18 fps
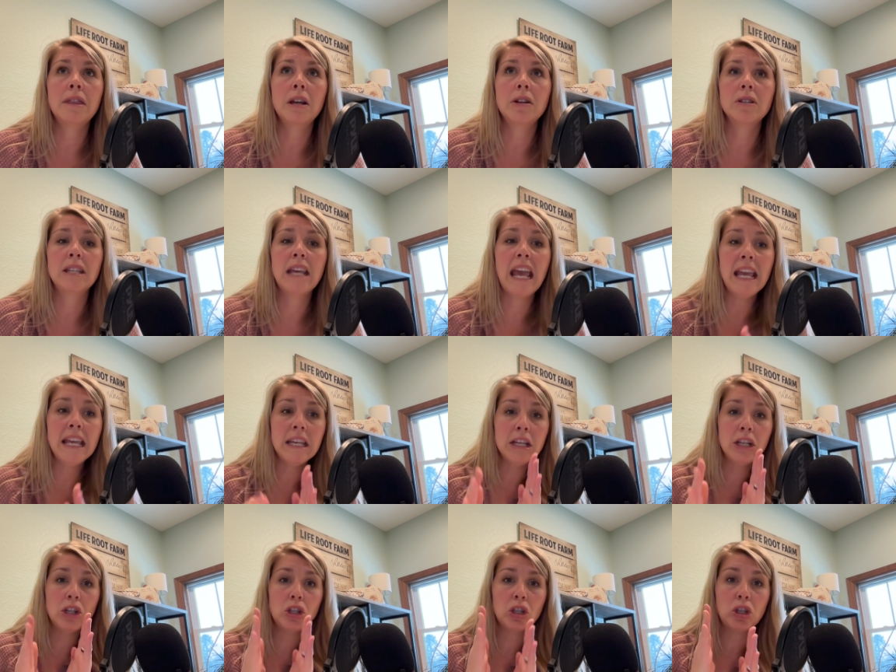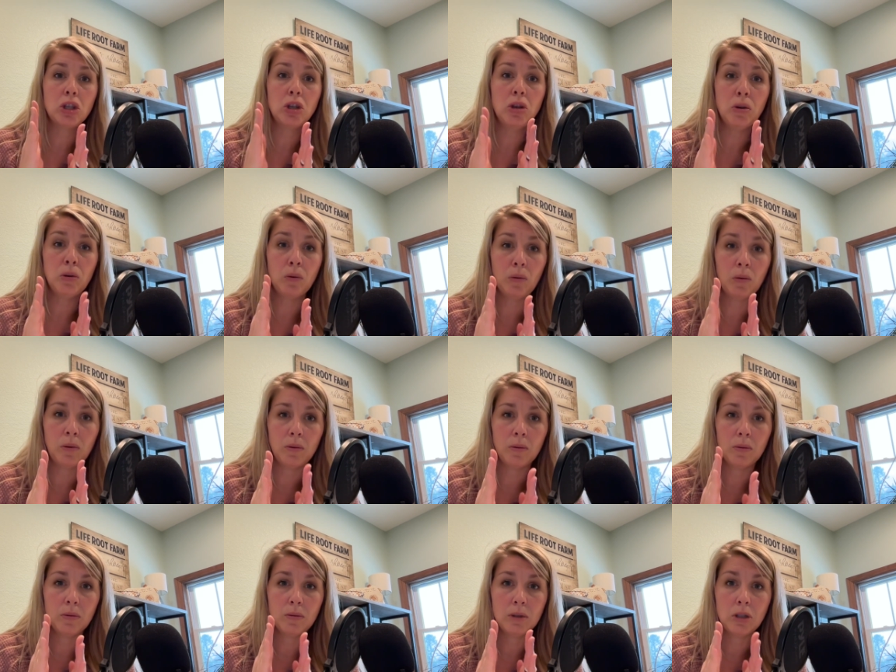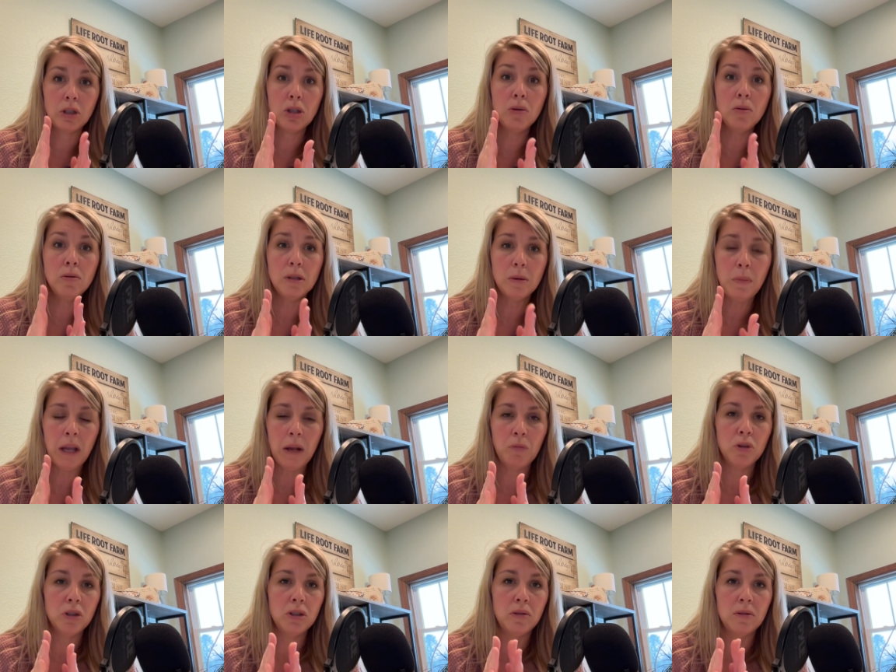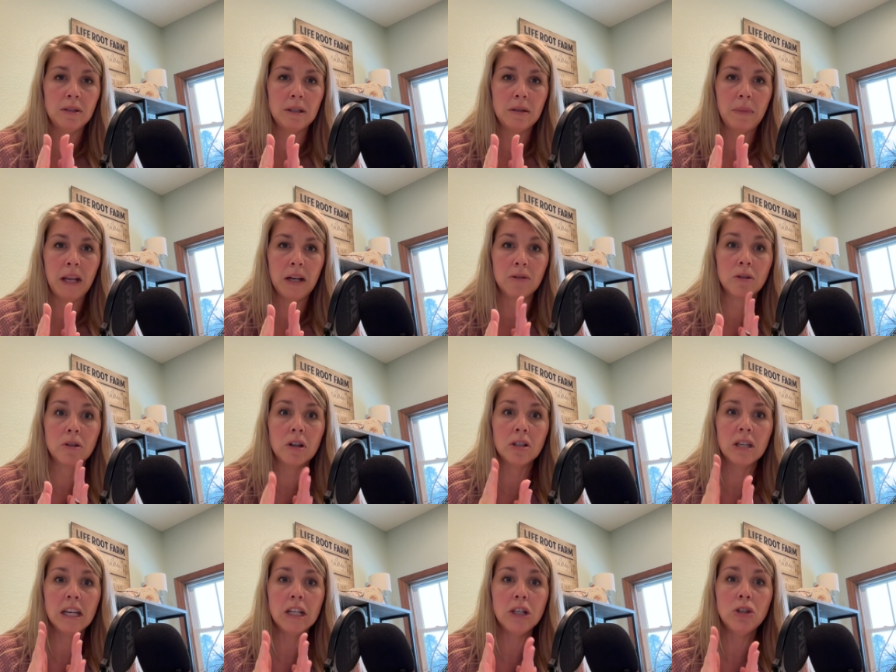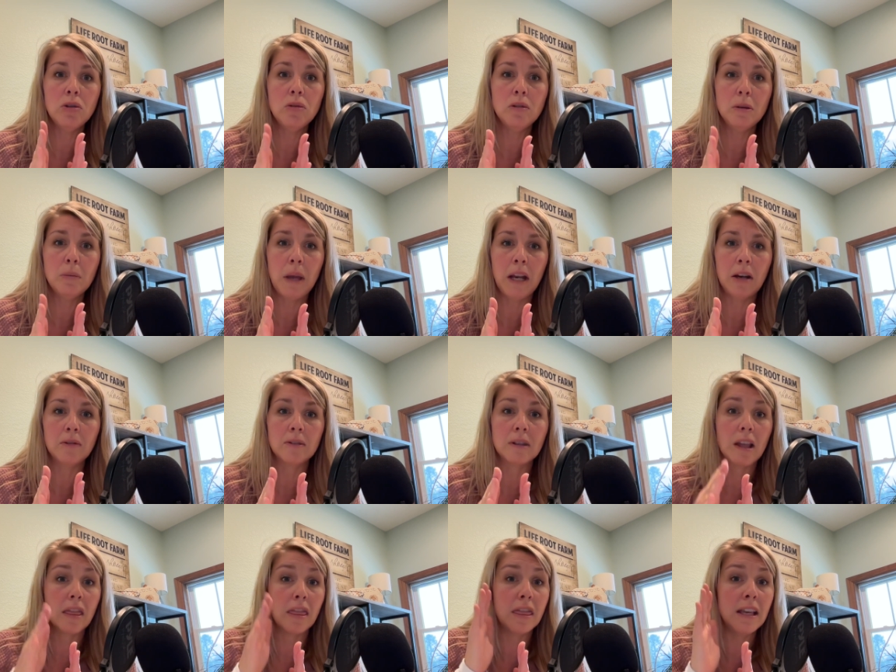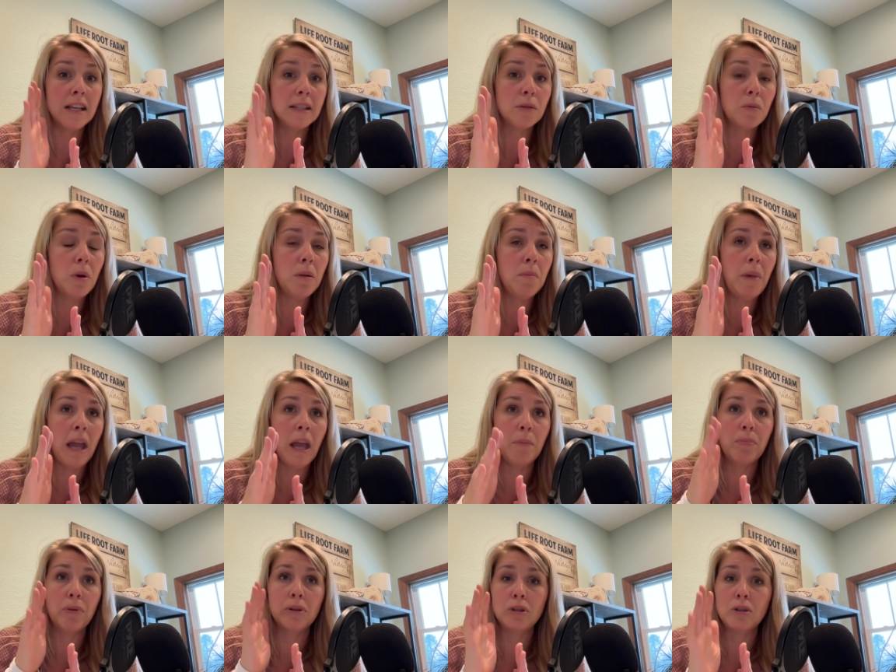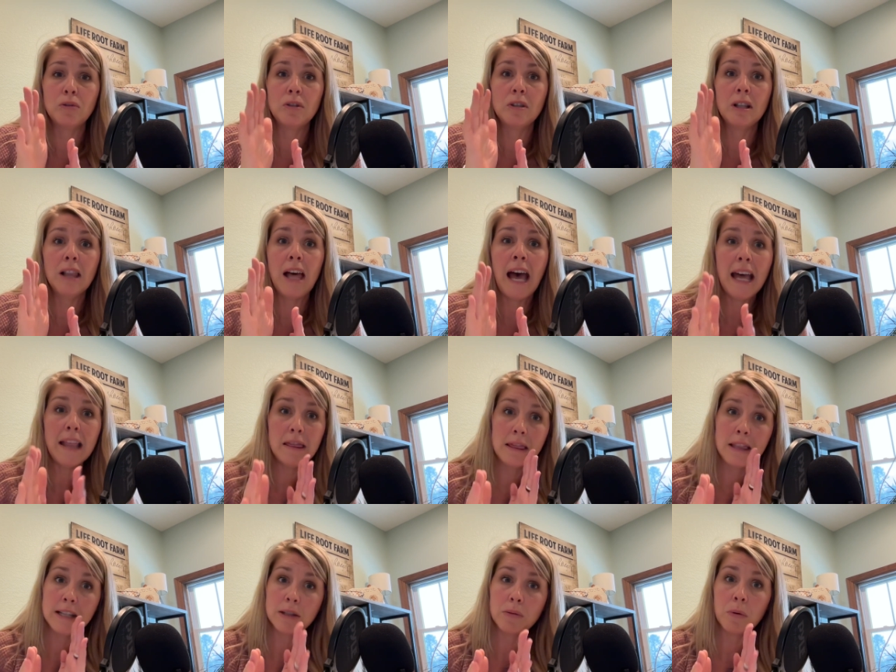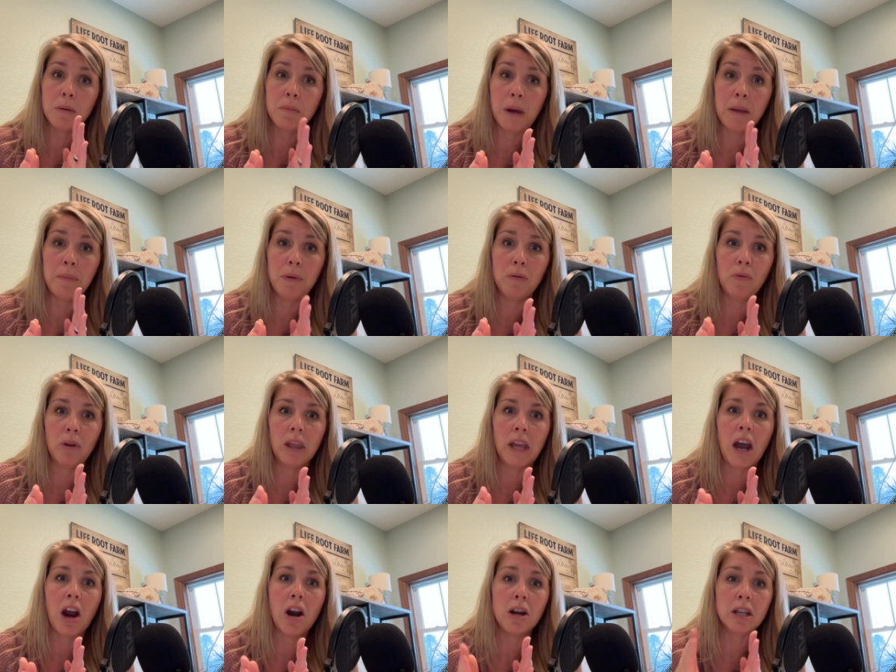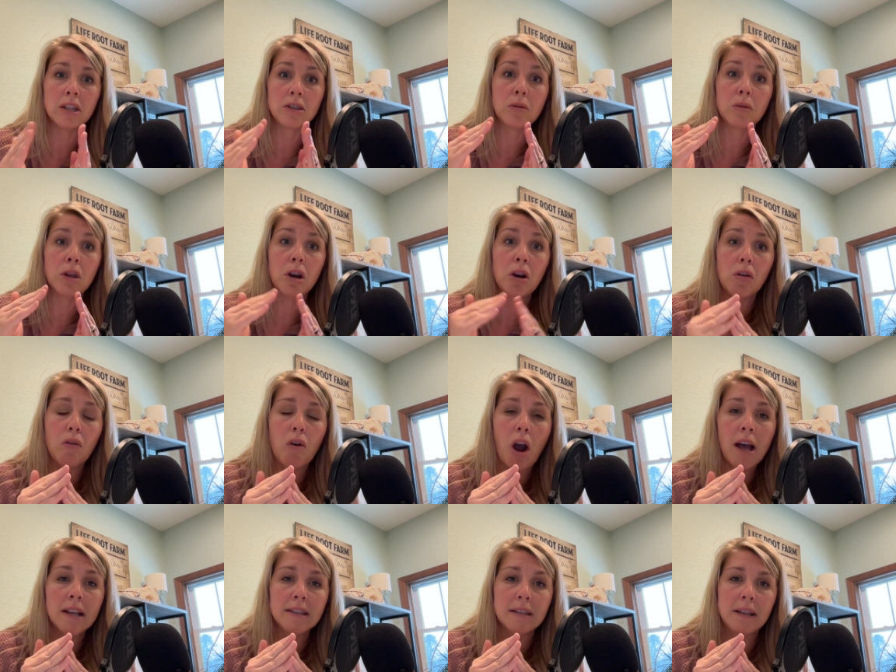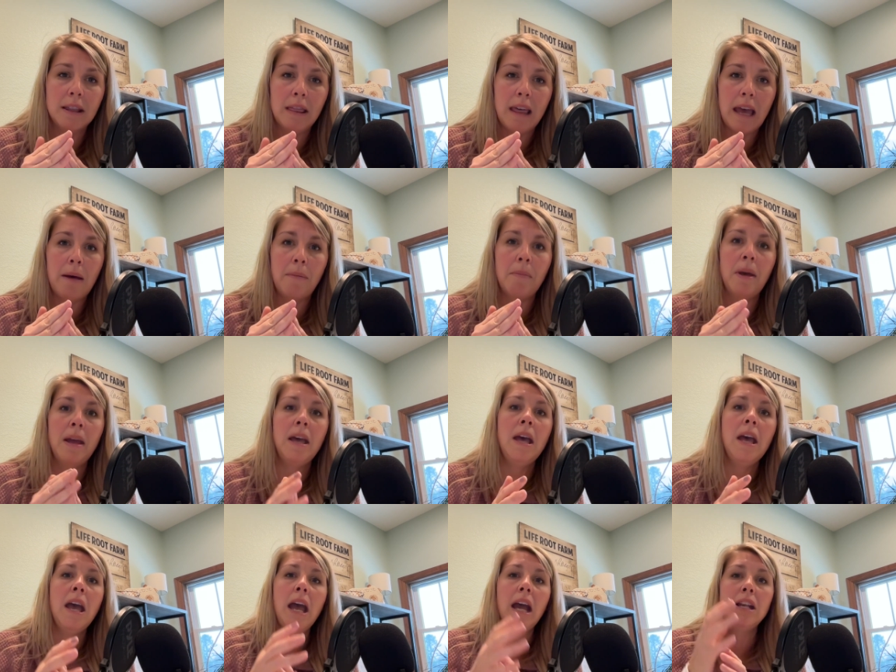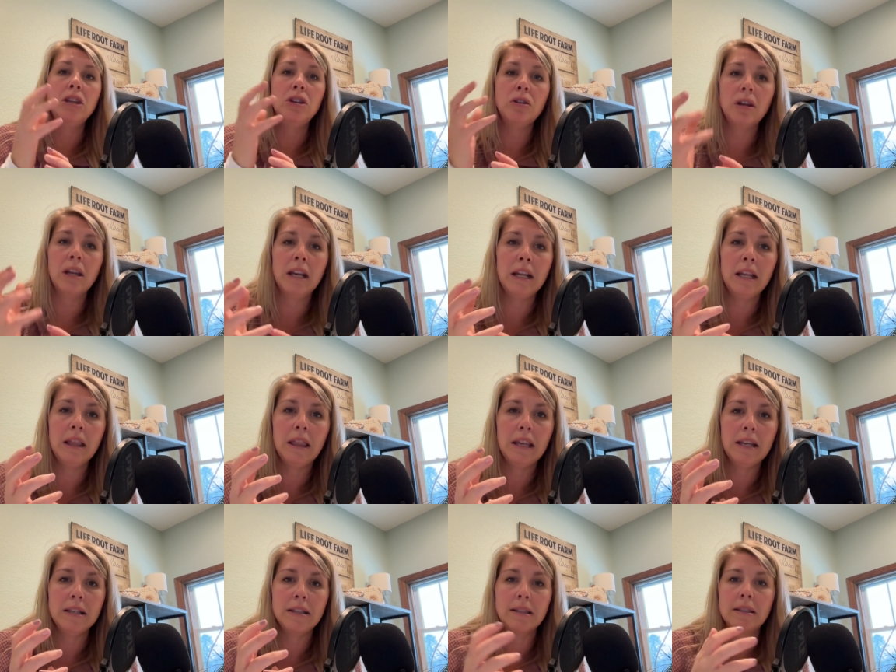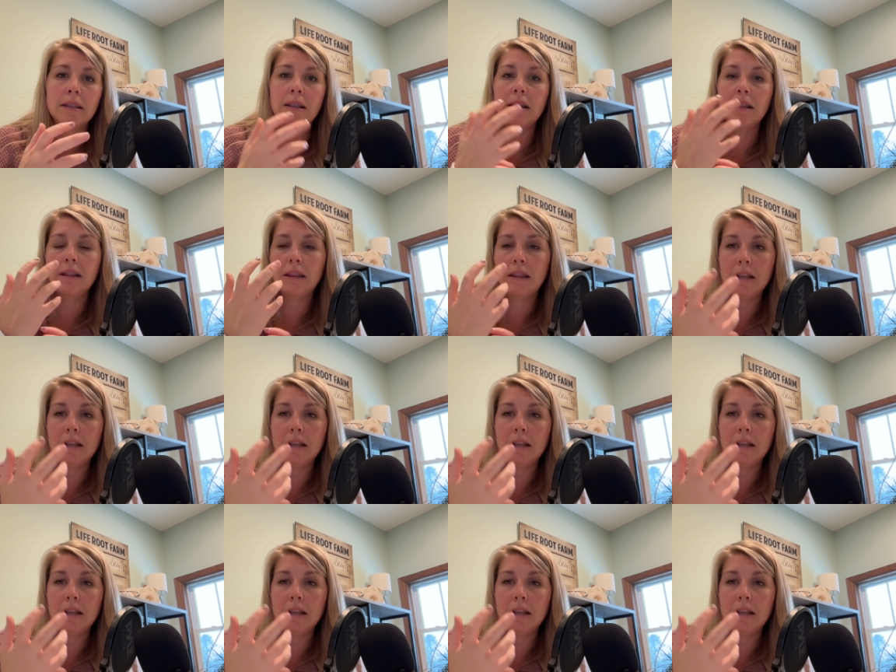they're taking two tomato we'll use tomatoes. They're taking two tomatoes. This one may produce a lot and this one might be really hardy. So they're crossing them and you're getting this